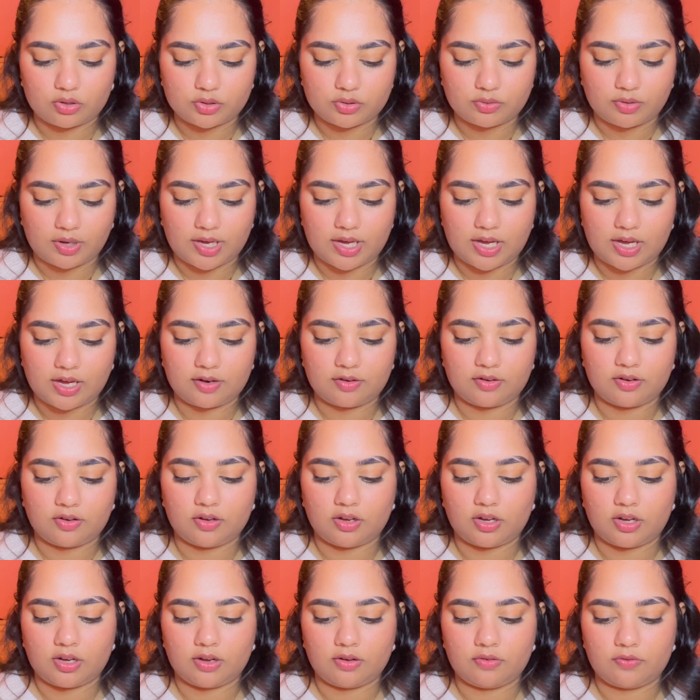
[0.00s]
So I had
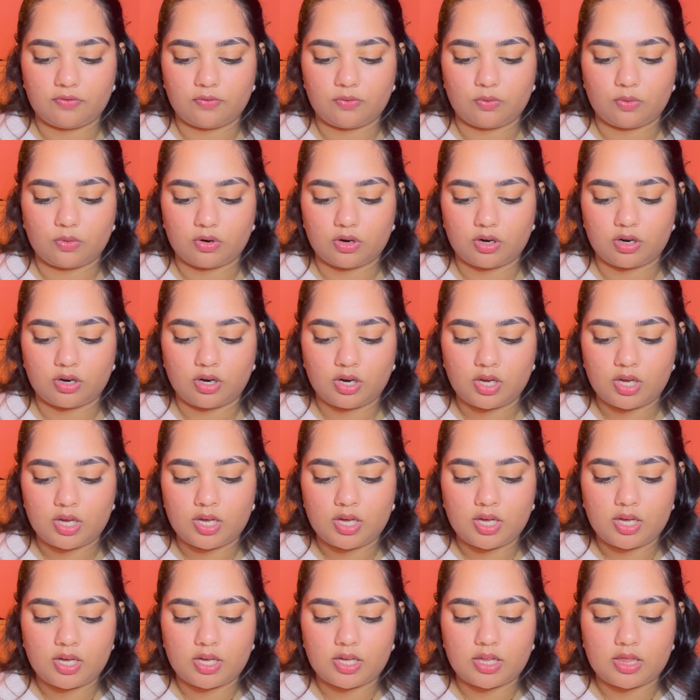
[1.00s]
4
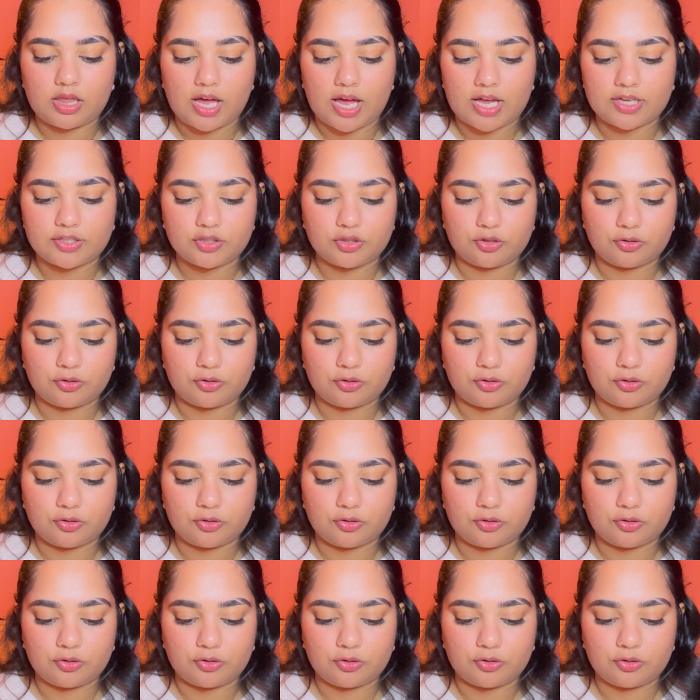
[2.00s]
class